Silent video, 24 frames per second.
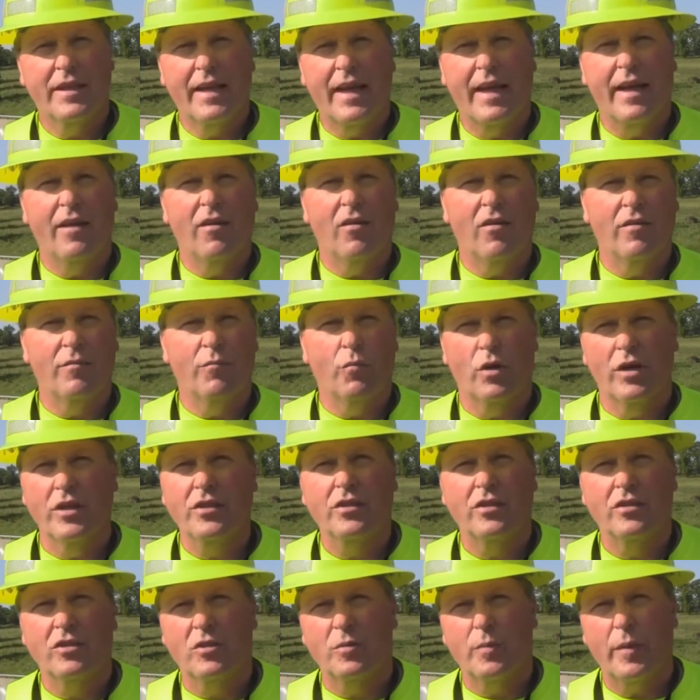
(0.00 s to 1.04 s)
today on
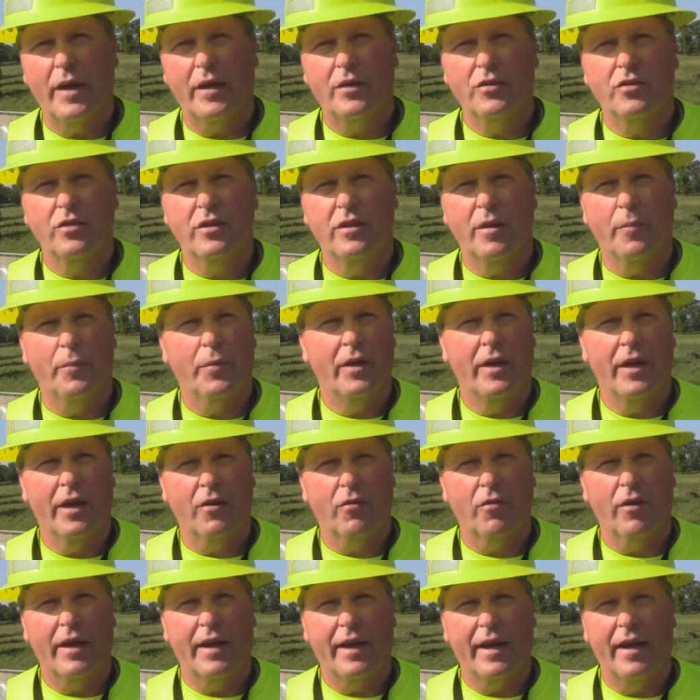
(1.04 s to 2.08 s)
bridge inspection up in
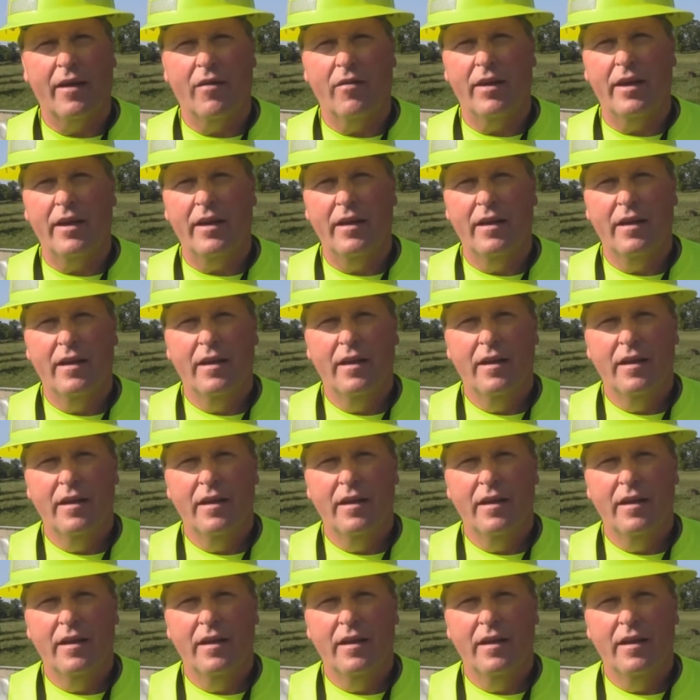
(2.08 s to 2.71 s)
Hickory County.